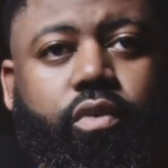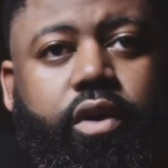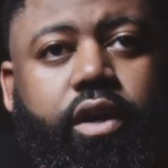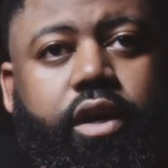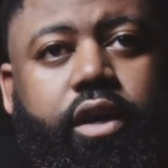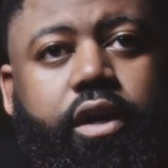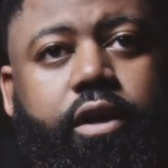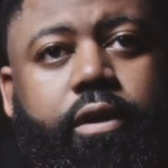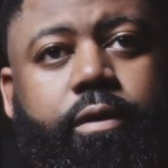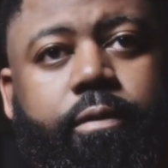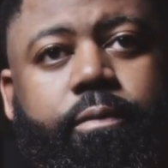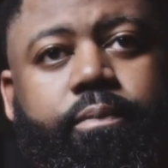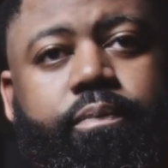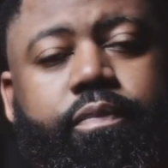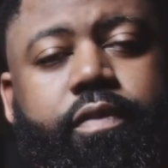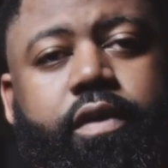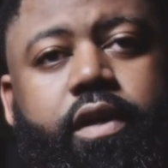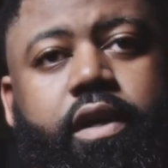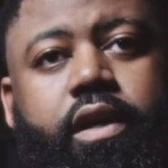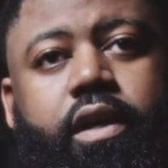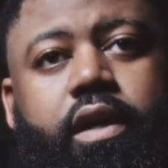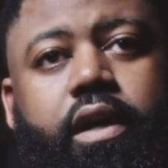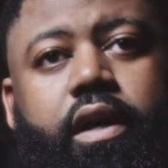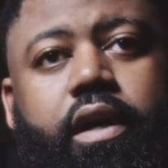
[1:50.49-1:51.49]
where
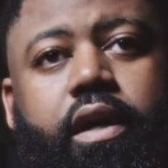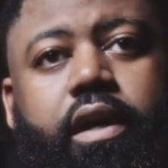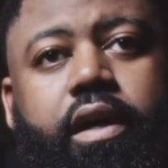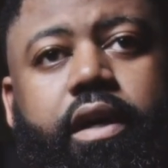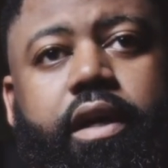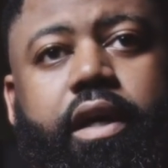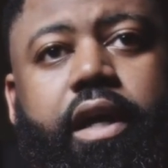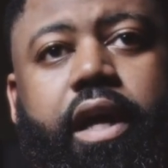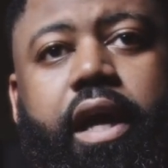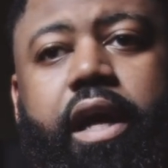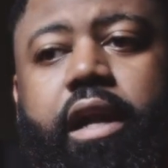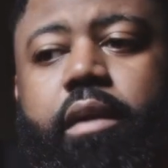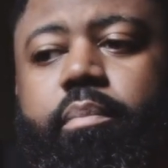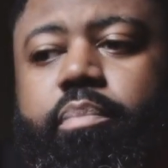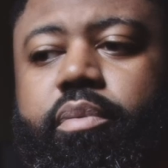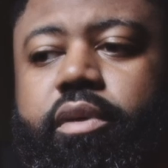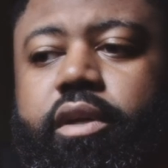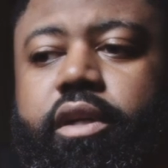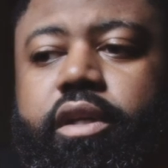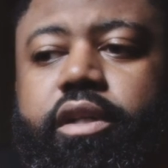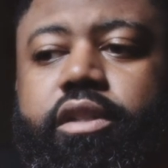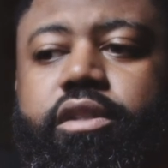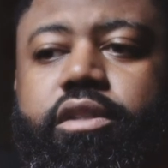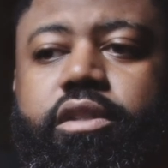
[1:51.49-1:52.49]
he kind of
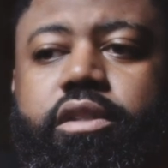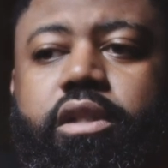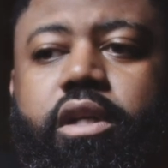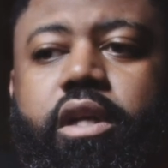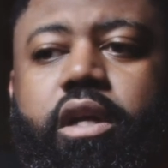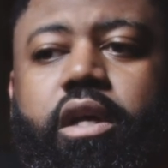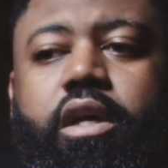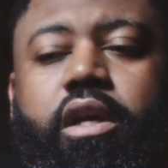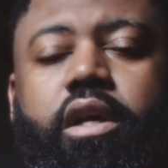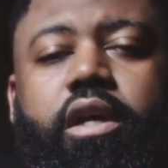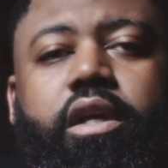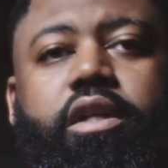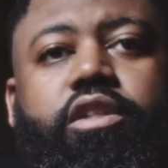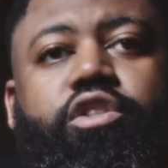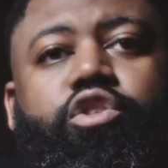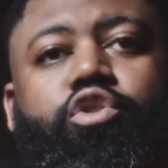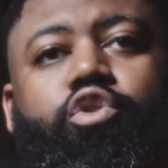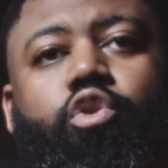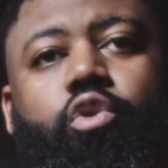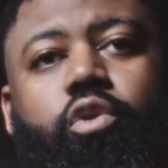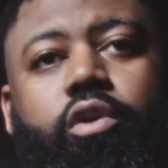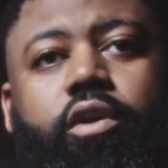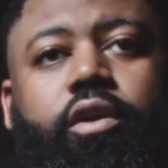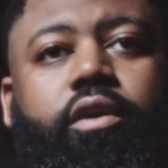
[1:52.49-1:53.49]
put his
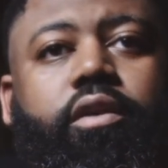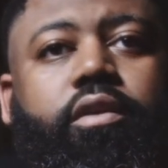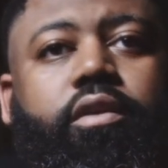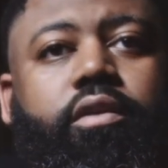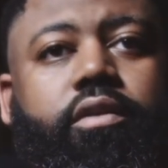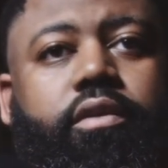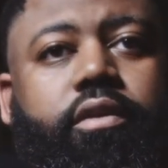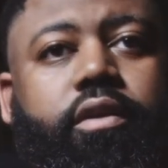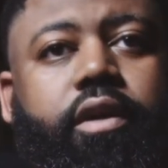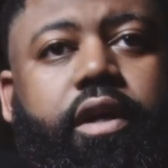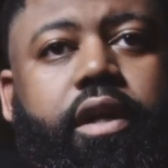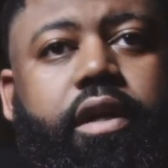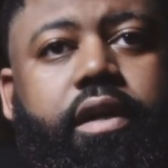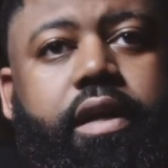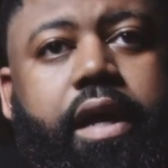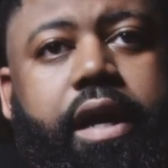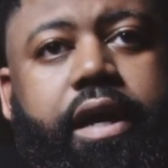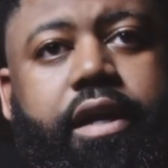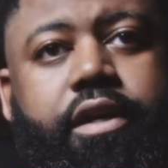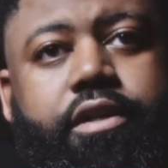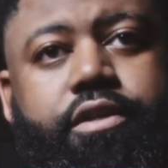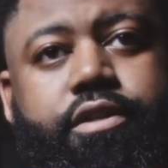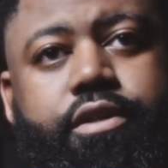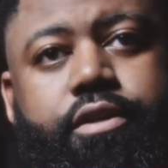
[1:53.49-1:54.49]
daughter in
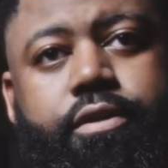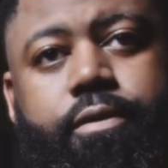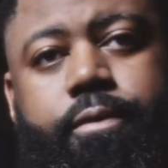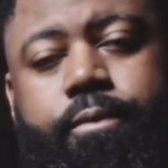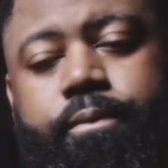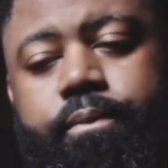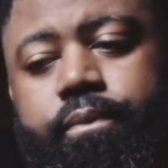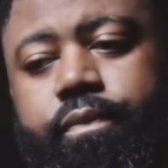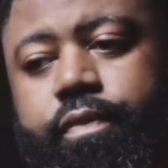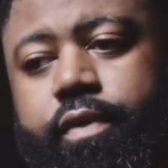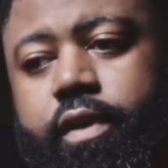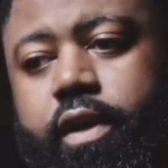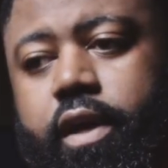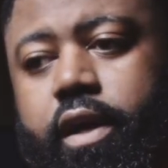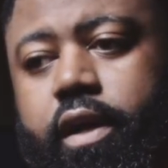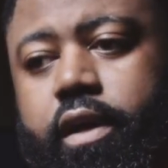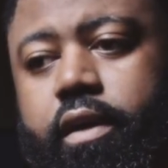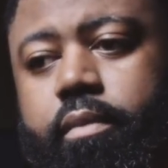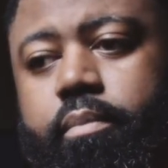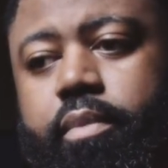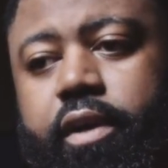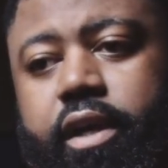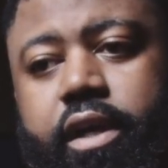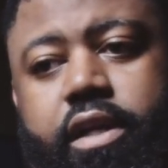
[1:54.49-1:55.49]
danger
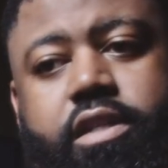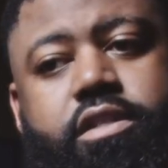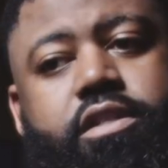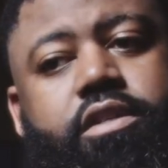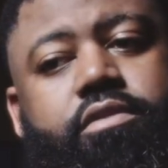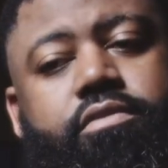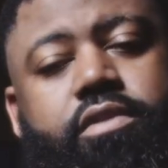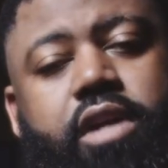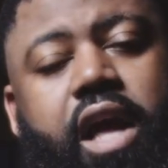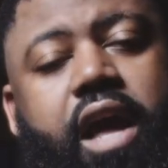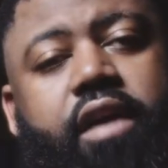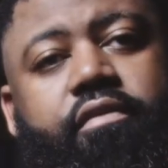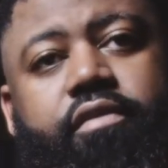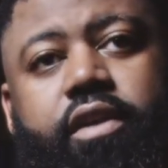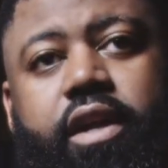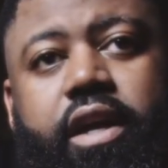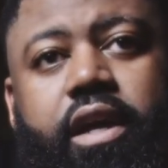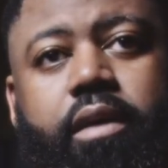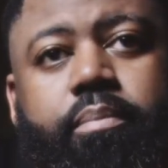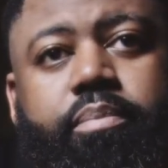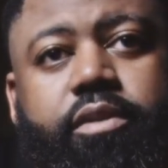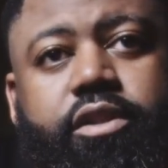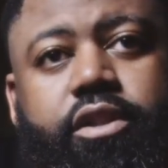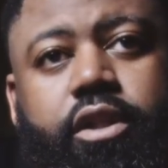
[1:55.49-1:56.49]
because he was having an
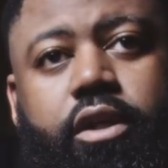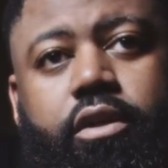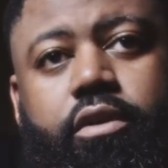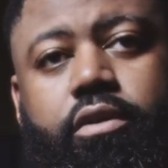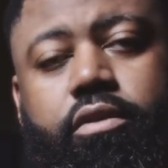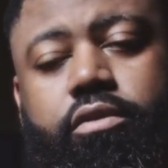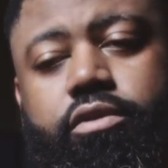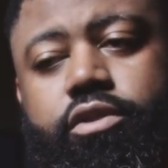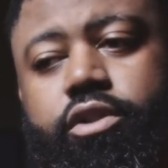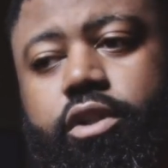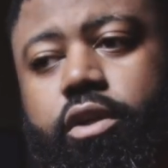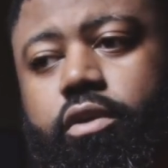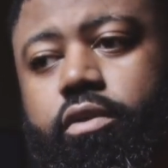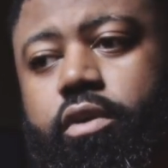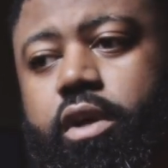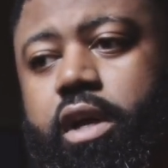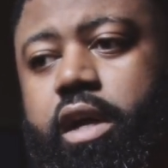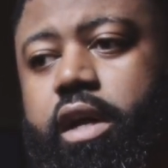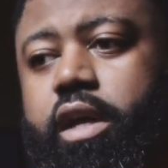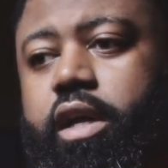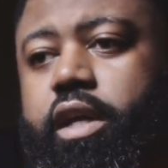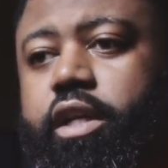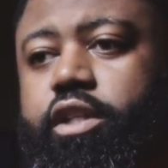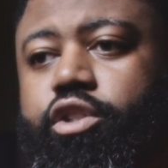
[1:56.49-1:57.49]
episode. So
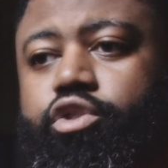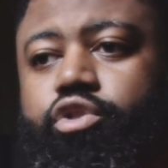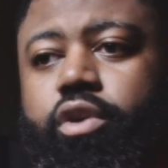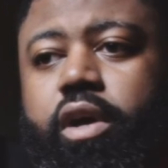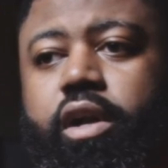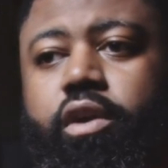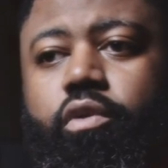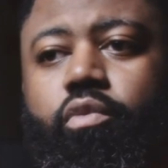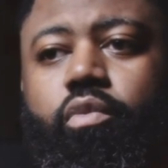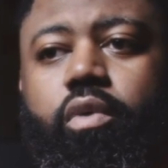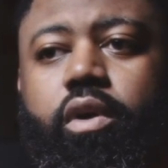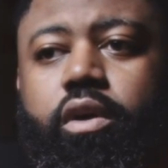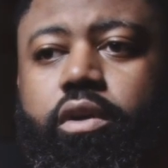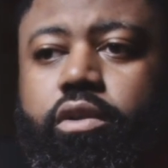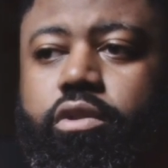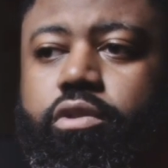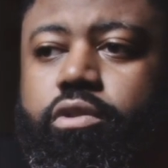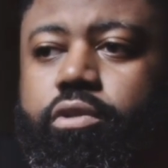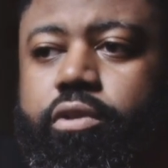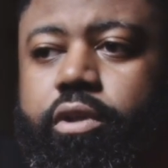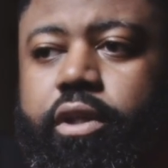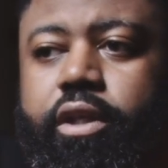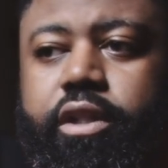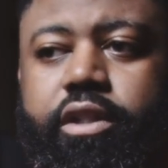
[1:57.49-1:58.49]
he's trying to work
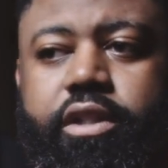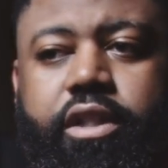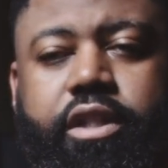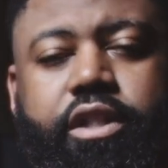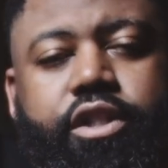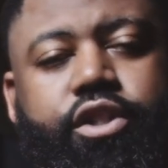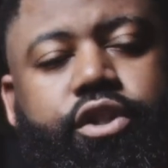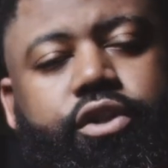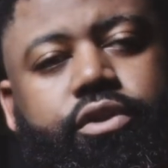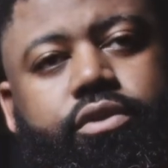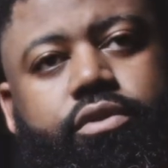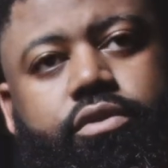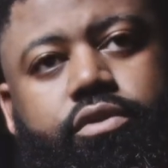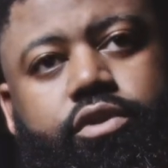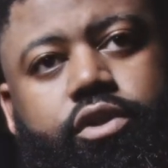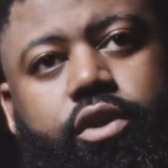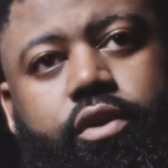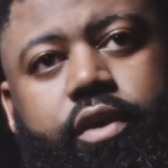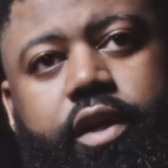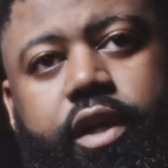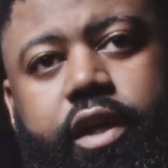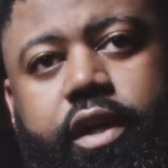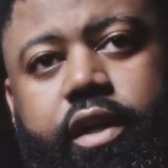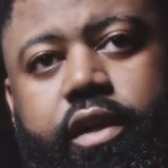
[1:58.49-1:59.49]
through these issues
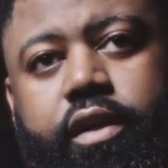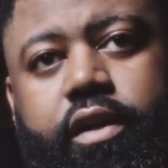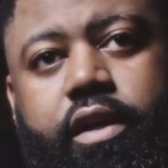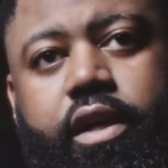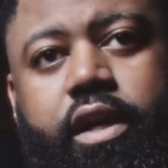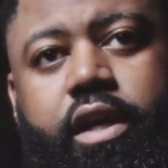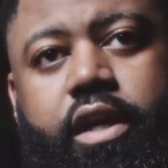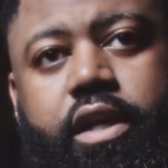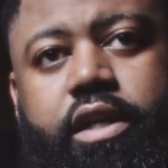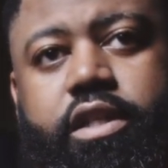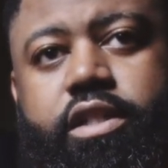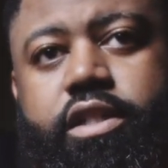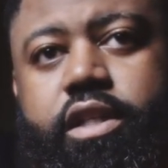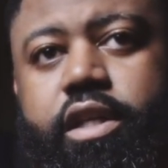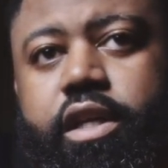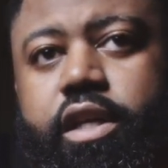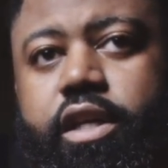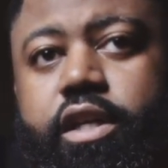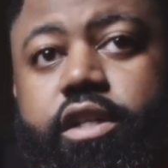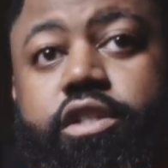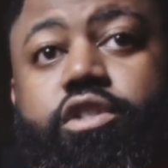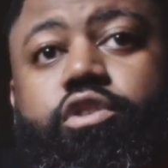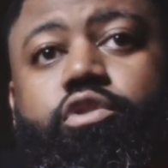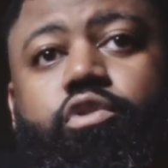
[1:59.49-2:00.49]
so he can see
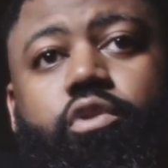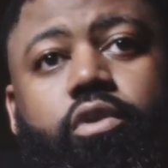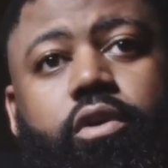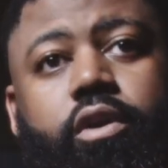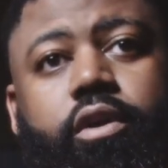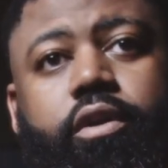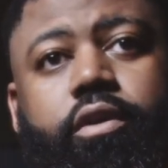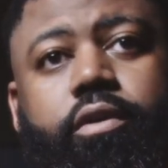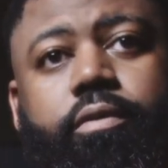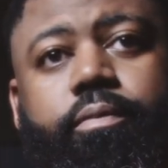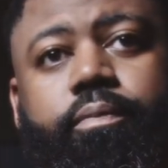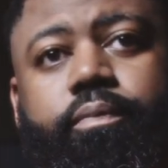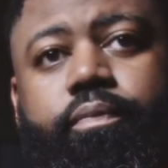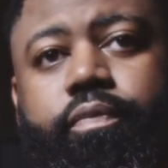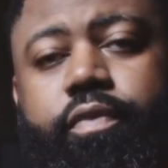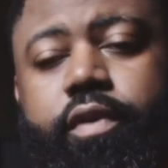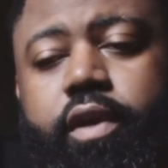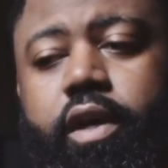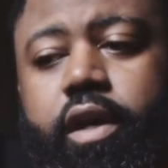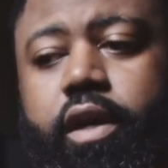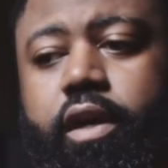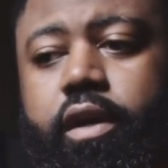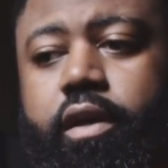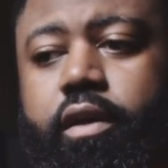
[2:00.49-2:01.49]
his daughter
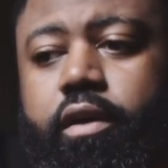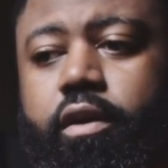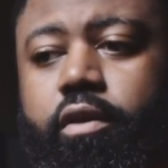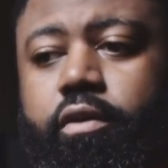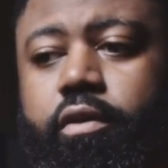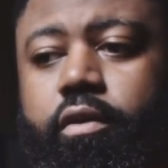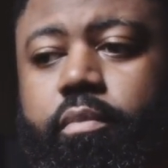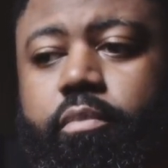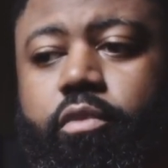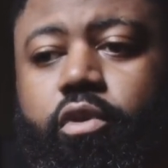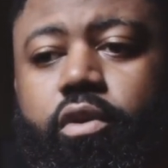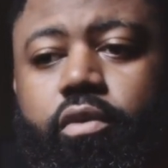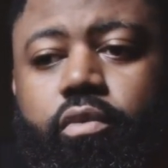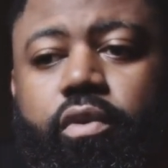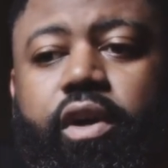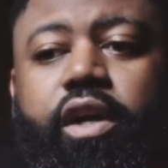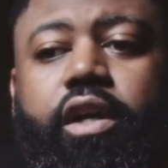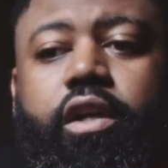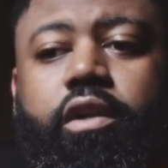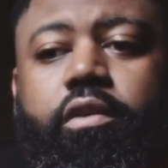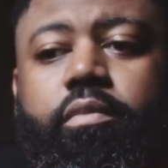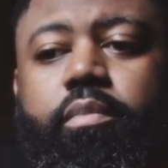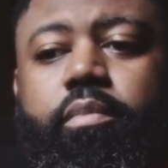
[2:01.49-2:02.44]
on a more regular